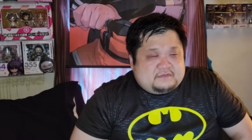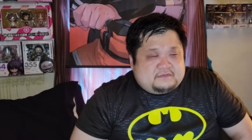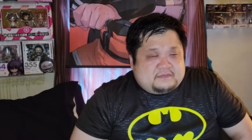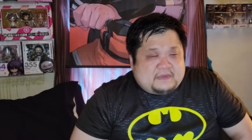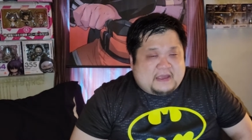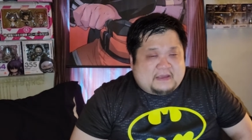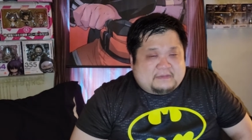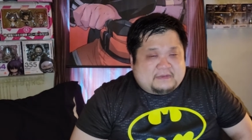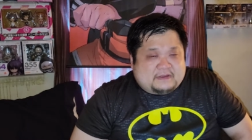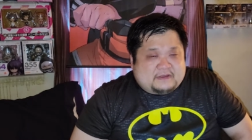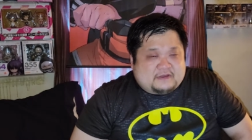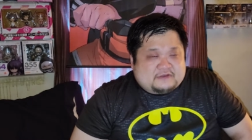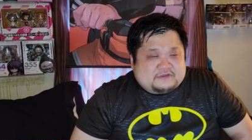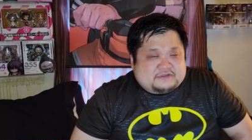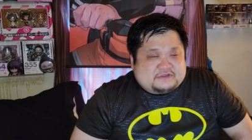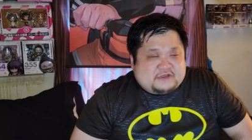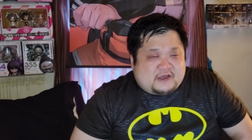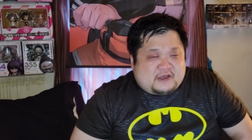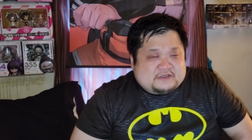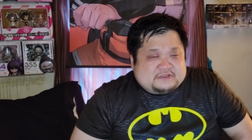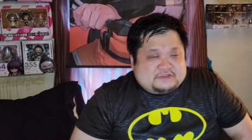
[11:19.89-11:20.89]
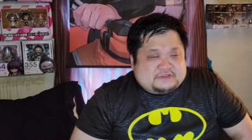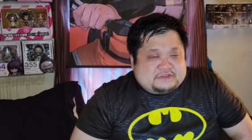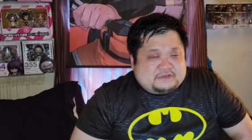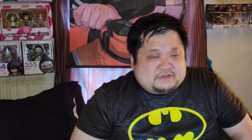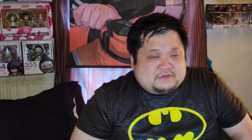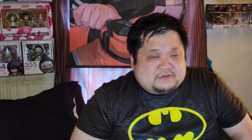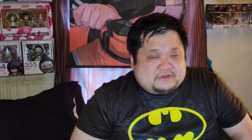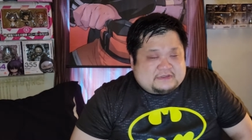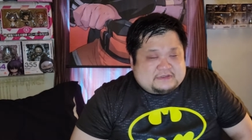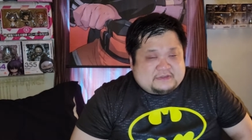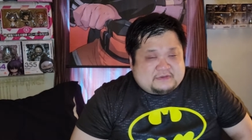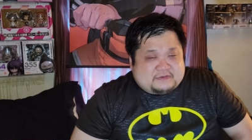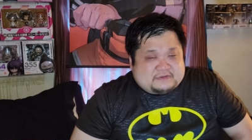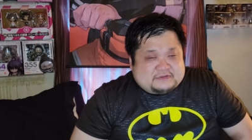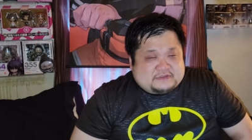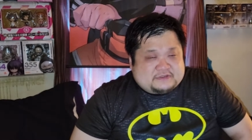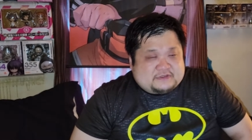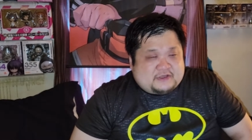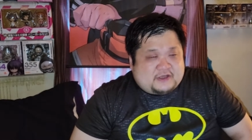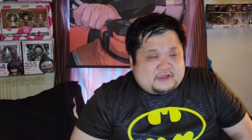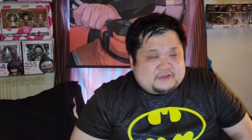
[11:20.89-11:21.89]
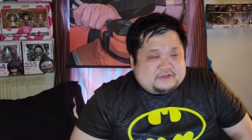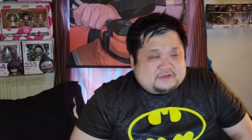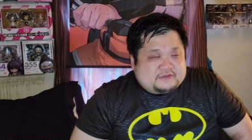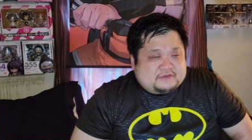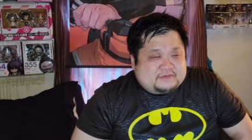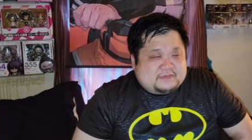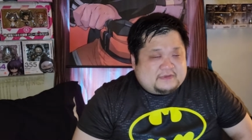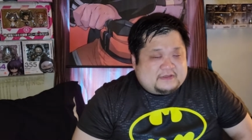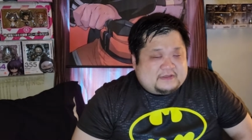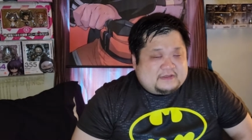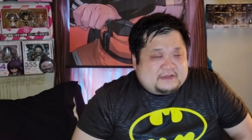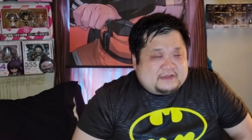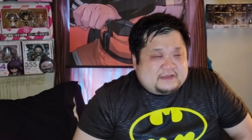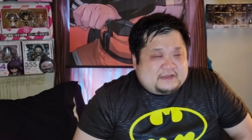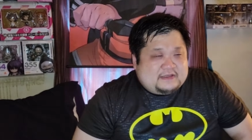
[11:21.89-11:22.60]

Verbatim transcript: Batman goes talks to him because he wants to talk to him, and